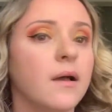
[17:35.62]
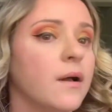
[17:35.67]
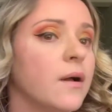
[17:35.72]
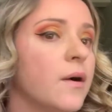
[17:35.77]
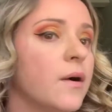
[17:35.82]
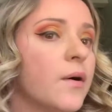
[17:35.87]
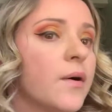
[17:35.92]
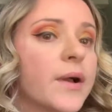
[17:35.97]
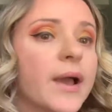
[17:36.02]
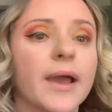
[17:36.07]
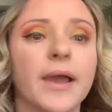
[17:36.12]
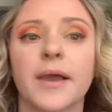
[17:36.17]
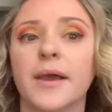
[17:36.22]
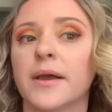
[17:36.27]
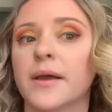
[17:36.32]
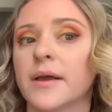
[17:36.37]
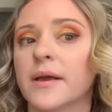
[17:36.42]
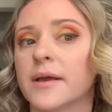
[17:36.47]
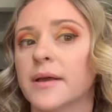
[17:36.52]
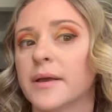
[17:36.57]
Okay,
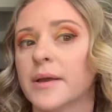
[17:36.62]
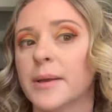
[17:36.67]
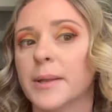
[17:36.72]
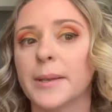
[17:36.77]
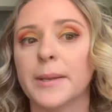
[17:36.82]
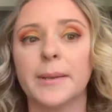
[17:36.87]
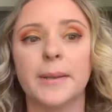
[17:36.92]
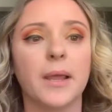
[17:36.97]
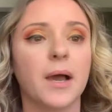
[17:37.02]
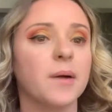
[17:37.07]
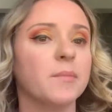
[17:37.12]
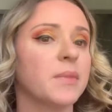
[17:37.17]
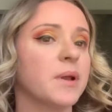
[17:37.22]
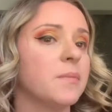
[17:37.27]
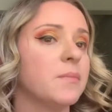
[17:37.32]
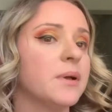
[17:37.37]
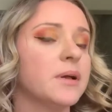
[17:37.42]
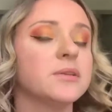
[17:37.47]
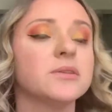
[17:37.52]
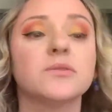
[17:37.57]
not my
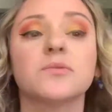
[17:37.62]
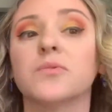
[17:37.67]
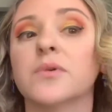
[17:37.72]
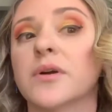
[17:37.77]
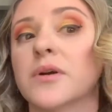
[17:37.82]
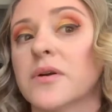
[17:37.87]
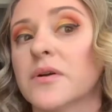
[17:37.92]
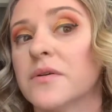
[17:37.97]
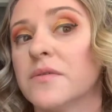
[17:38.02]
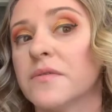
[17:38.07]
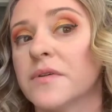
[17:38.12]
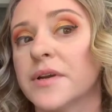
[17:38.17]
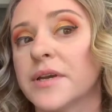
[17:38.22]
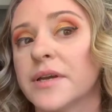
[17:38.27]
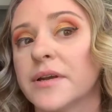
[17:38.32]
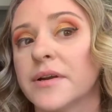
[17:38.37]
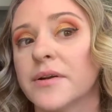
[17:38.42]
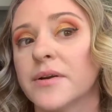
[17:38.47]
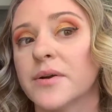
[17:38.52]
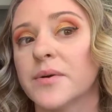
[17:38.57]
best work over
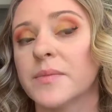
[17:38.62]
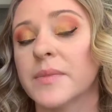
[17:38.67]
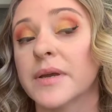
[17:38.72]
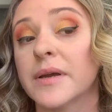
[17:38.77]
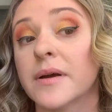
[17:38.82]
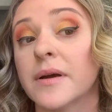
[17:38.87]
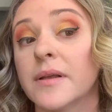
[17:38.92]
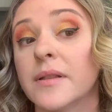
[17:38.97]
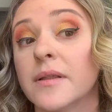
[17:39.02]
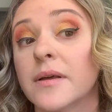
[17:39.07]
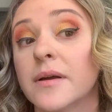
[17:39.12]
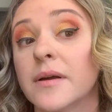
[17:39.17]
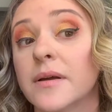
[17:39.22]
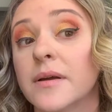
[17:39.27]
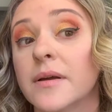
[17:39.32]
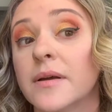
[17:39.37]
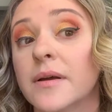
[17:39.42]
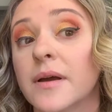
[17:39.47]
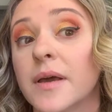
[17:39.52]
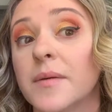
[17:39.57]
here. Oh my God, look,
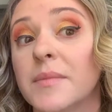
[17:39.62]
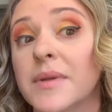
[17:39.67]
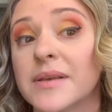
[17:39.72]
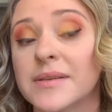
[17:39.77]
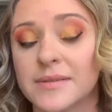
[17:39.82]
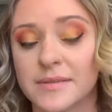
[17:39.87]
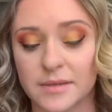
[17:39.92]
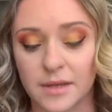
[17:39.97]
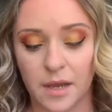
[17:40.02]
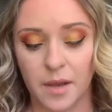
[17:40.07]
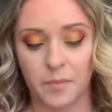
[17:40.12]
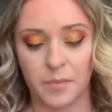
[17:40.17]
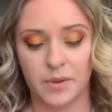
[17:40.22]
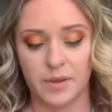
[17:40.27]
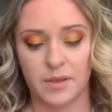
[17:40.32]
I messed up.